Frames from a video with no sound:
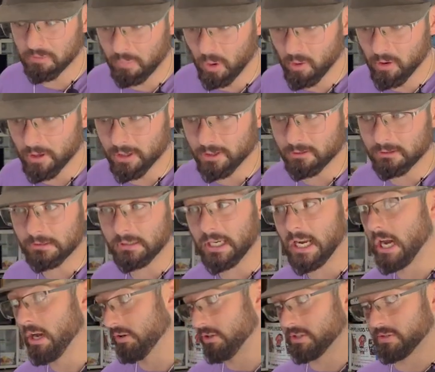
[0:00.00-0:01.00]
you're bored.
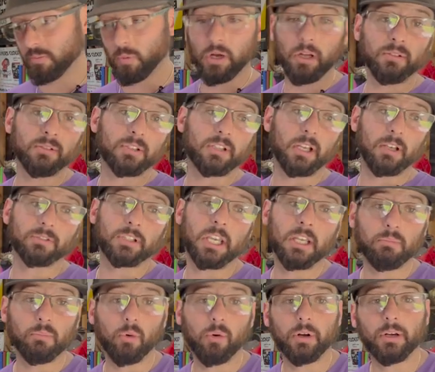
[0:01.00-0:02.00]
Now this welding stuff's
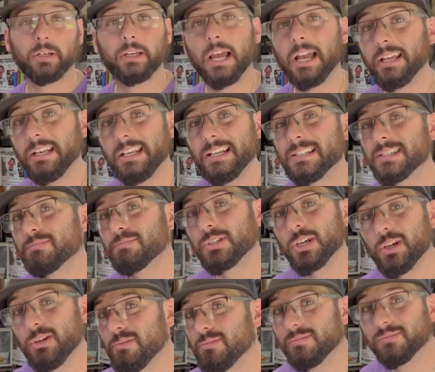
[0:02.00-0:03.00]
getting boring. Now you need some
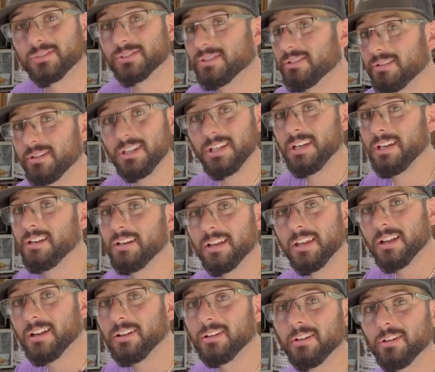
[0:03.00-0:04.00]
tunes. You need to
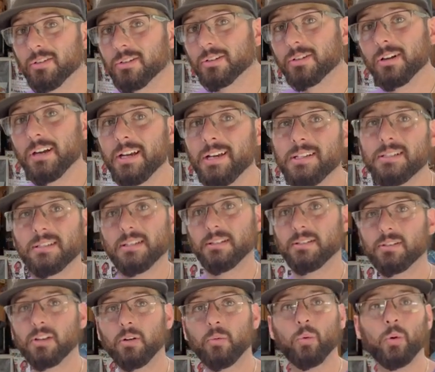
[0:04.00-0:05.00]
get a little crazy.
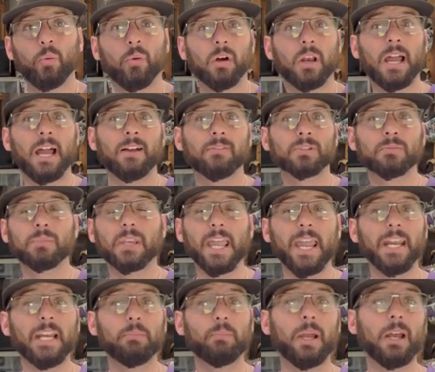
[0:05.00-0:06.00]
So we want to have some
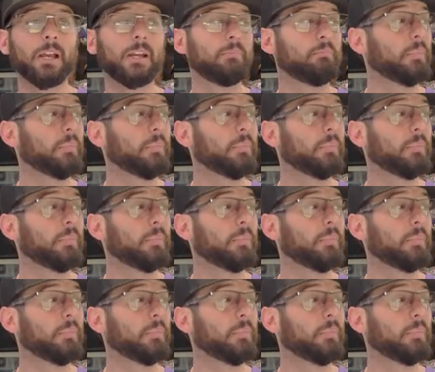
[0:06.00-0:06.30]
Katy Perry